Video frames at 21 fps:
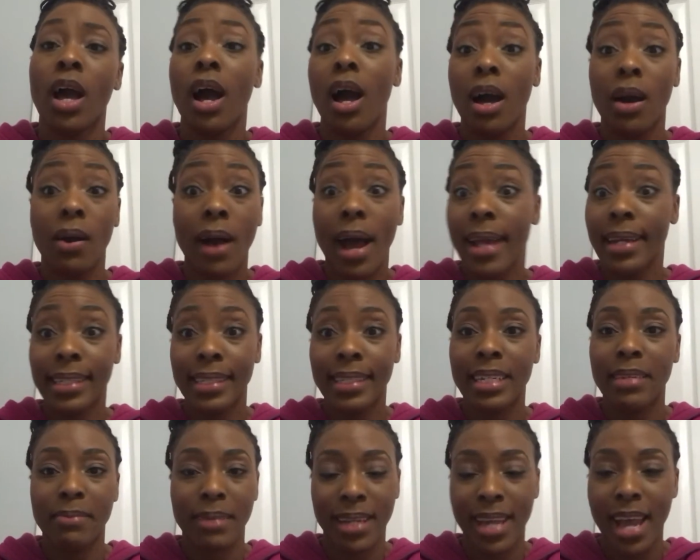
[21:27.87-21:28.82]
Oh, I need to
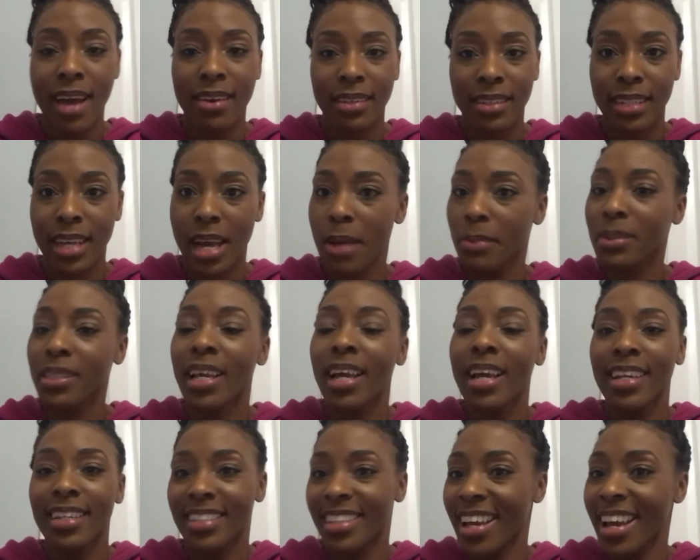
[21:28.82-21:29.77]
get my countertops.
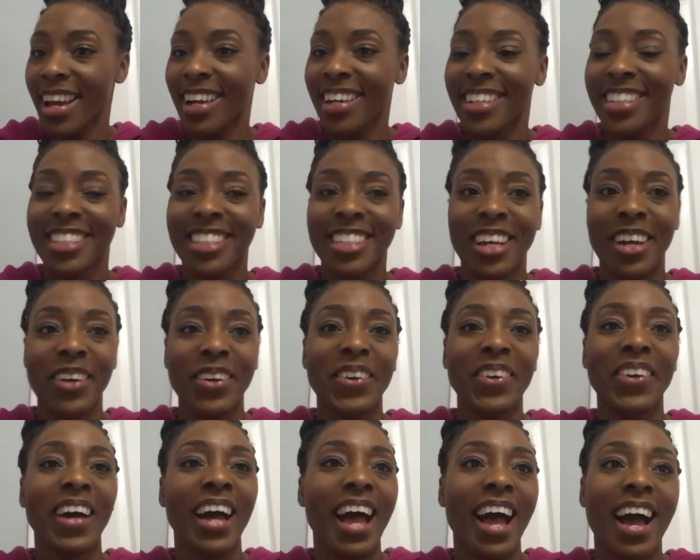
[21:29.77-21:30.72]
Yeah,
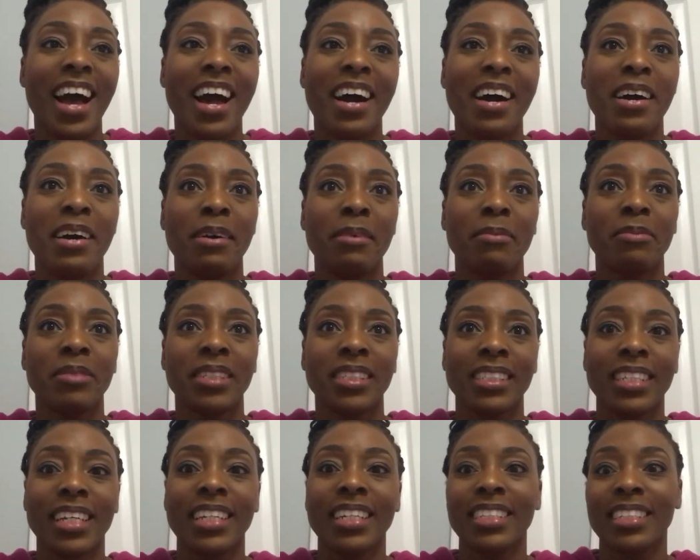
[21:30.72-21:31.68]
so
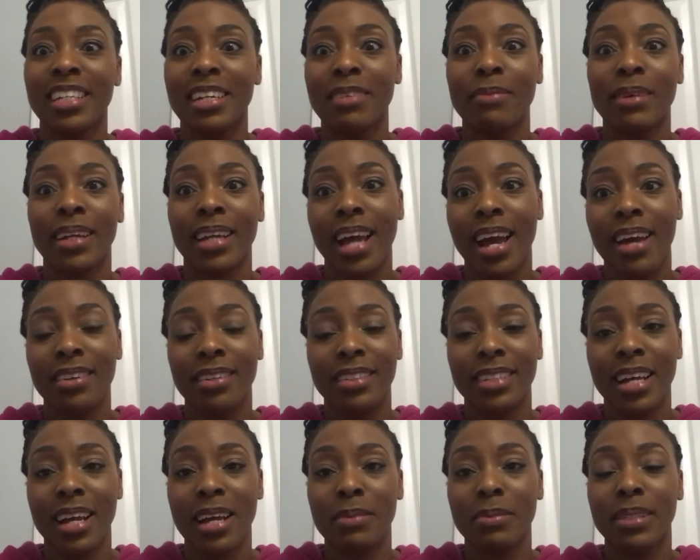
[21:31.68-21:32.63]
since I need to get my
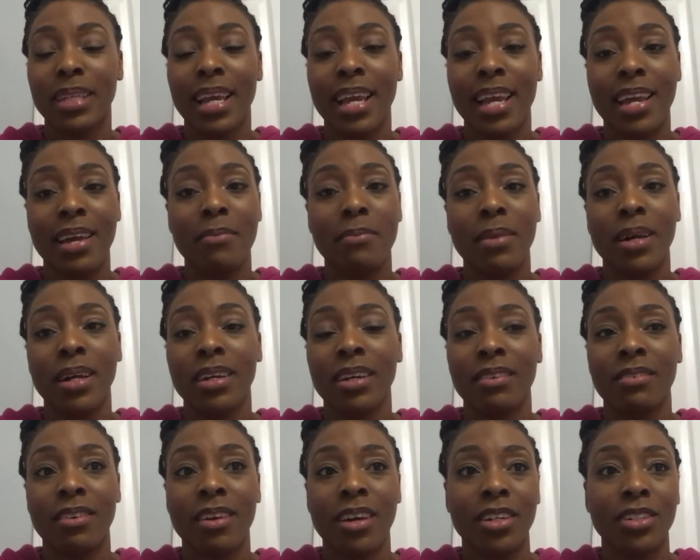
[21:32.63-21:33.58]
countertops and my
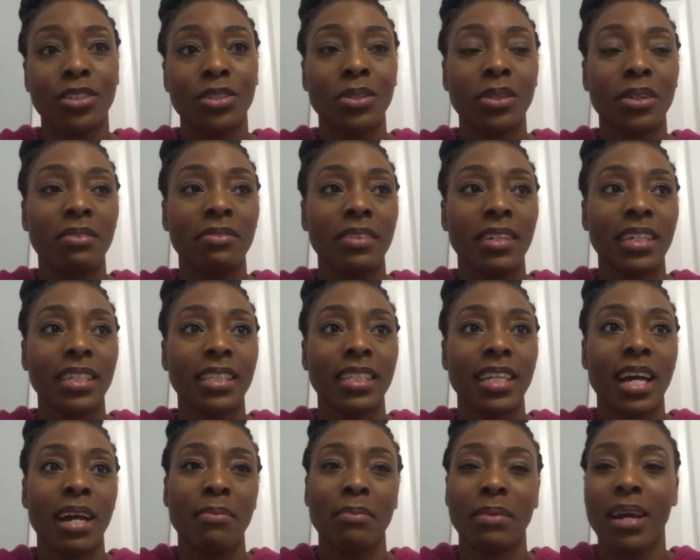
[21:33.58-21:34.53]
garage door fixed,
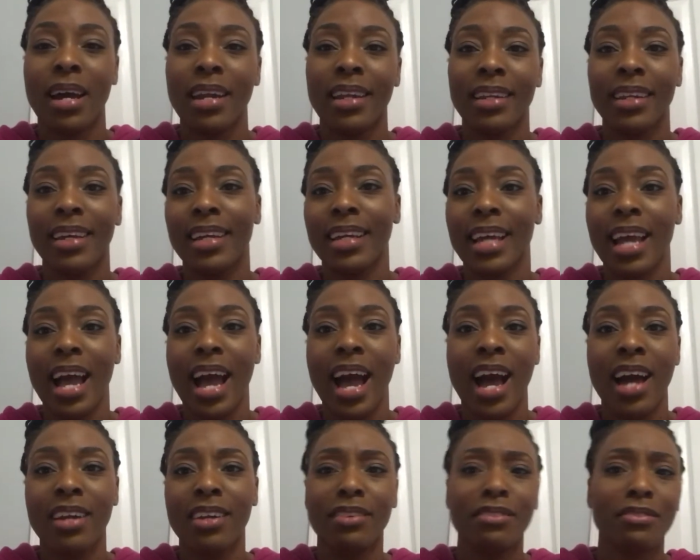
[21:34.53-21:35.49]
I'm kind of like,
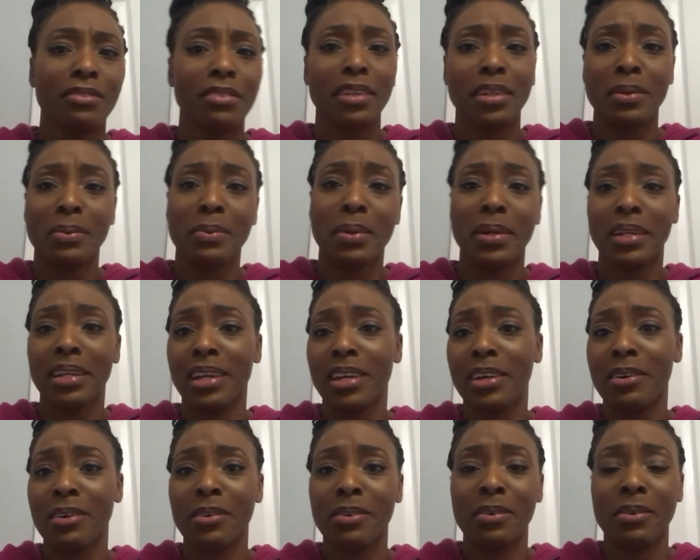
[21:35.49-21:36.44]
I don't really want to
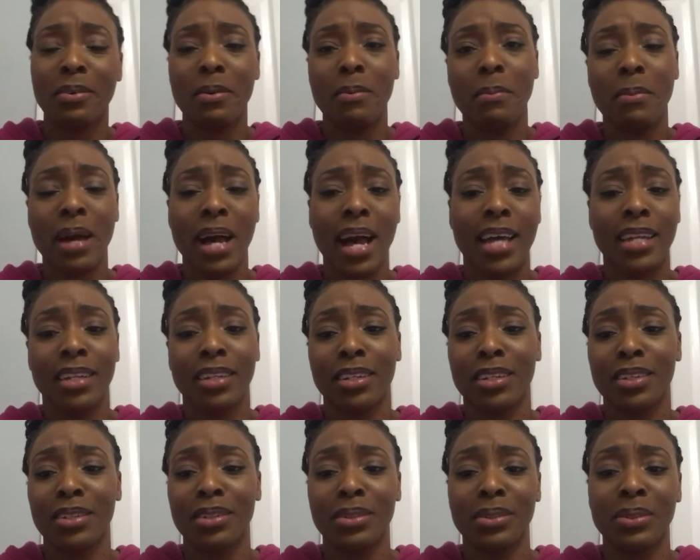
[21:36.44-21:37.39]
go buy the
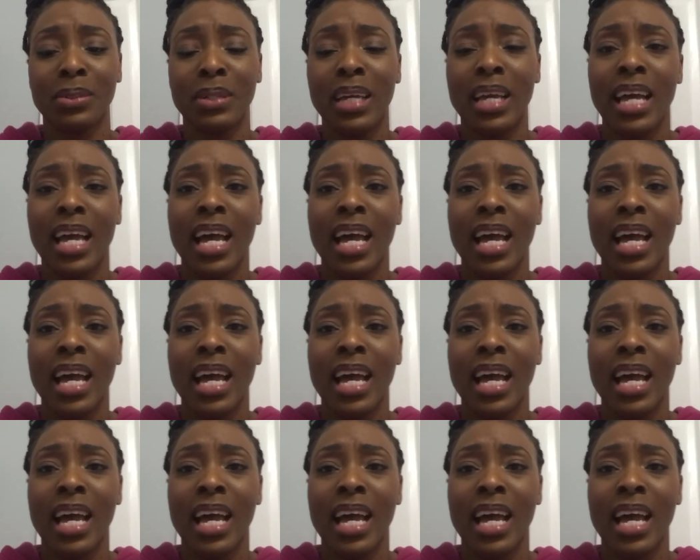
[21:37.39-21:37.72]
little